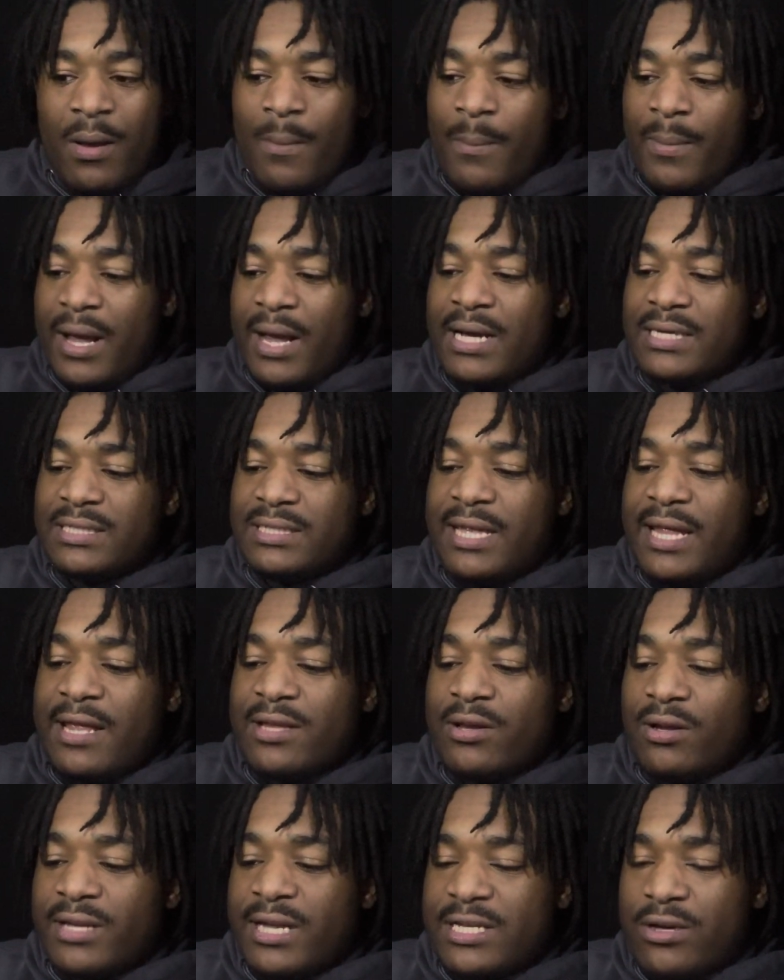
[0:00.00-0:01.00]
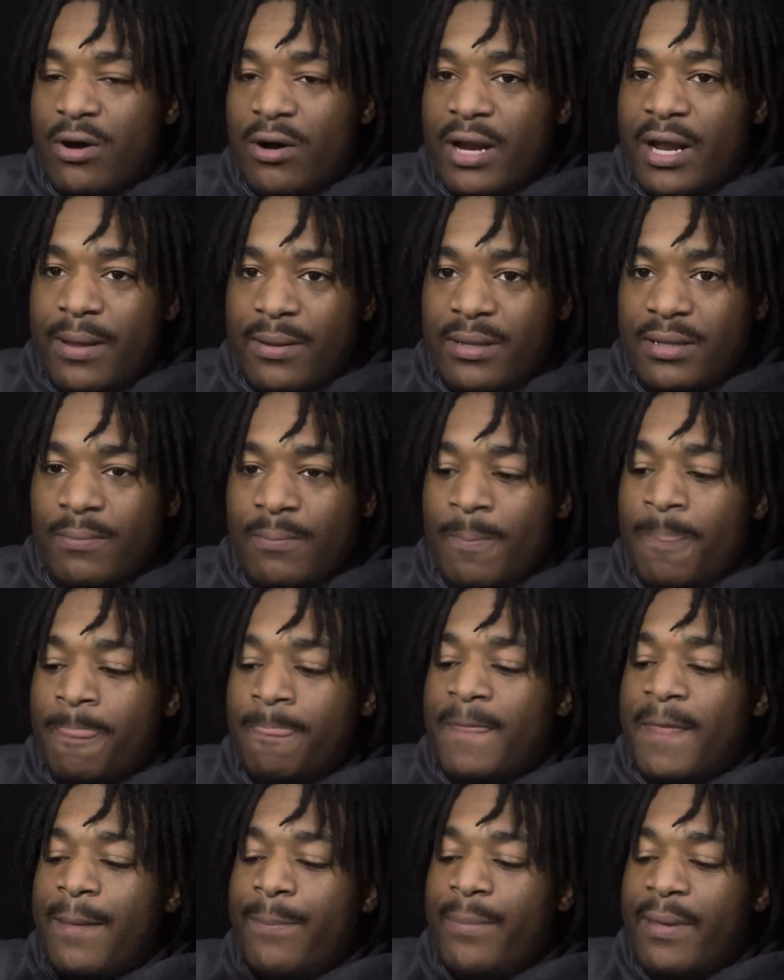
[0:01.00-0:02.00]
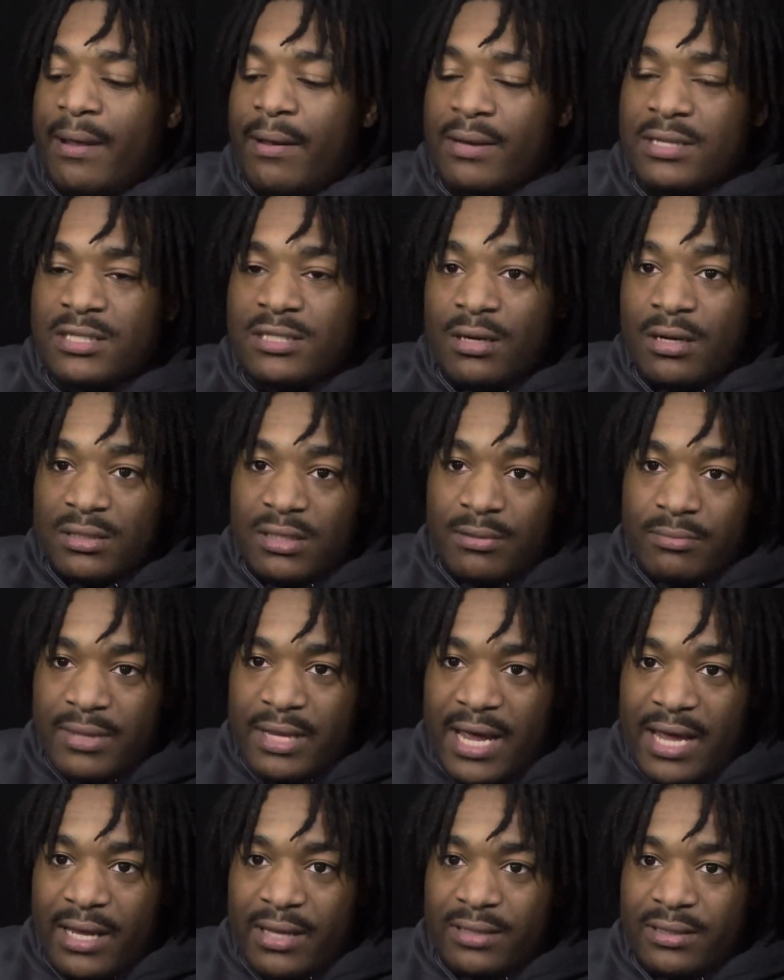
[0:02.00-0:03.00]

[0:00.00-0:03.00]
because that's all their parents taught them that,